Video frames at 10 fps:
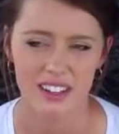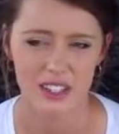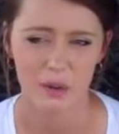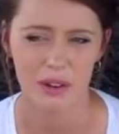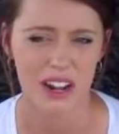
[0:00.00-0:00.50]

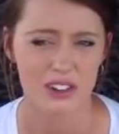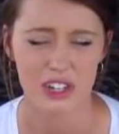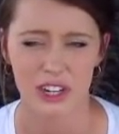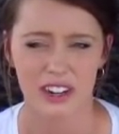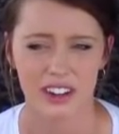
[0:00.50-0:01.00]
So we're not
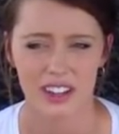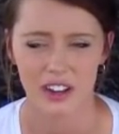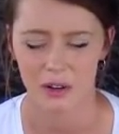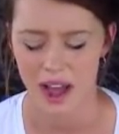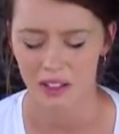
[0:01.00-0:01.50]
sure,
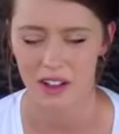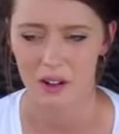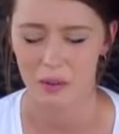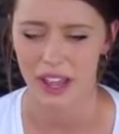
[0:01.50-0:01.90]
how long